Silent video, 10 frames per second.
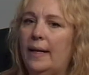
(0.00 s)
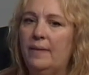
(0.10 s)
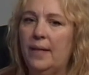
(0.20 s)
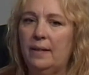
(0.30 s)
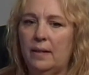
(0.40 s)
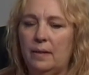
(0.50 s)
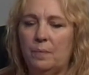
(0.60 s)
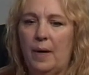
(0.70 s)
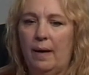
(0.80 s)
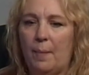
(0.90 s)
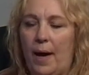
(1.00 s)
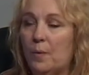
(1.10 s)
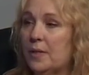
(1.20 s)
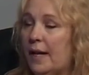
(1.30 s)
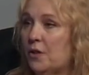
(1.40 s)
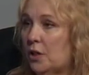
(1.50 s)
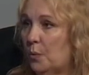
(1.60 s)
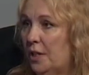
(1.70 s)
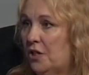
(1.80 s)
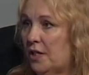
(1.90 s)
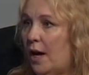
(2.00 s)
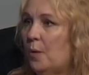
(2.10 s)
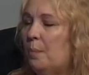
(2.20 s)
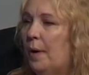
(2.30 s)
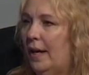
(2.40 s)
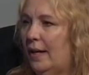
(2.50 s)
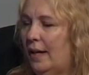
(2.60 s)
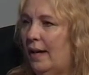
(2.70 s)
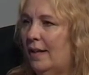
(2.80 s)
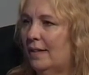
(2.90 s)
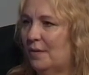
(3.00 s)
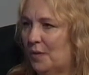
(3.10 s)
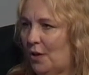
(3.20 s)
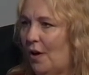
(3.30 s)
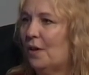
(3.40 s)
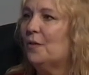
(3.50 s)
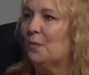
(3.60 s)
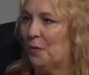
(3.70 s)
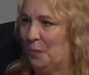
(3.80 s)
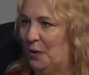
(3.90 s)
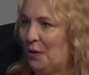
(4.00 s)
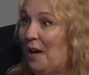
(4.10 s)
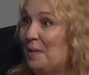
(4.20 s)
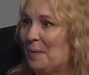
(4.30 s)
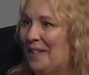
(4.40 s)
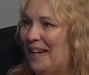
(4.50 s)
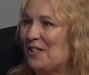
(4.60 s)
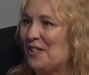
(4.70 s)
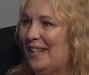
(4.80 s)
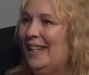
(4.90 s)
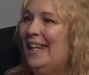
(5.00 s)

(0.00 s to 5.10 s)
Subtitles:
and then I was actually reached out by a scholar from your husband, actually,